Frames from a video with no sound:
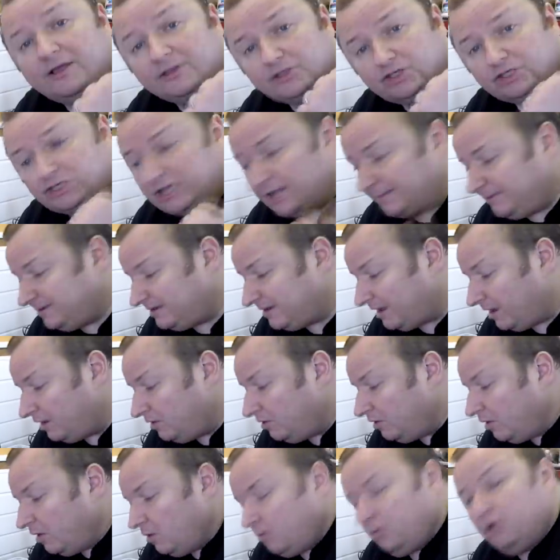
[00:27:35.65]
Just let me
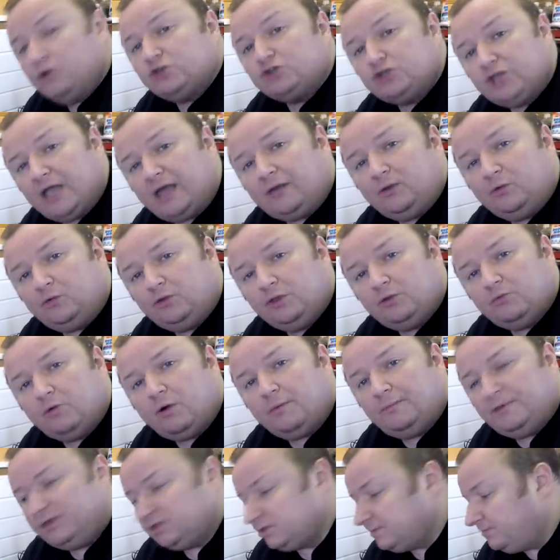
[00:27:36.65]
know what channel you
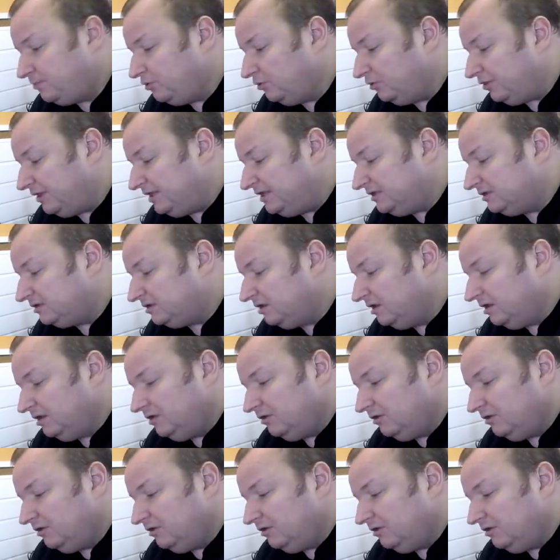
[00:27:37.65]
want me to put these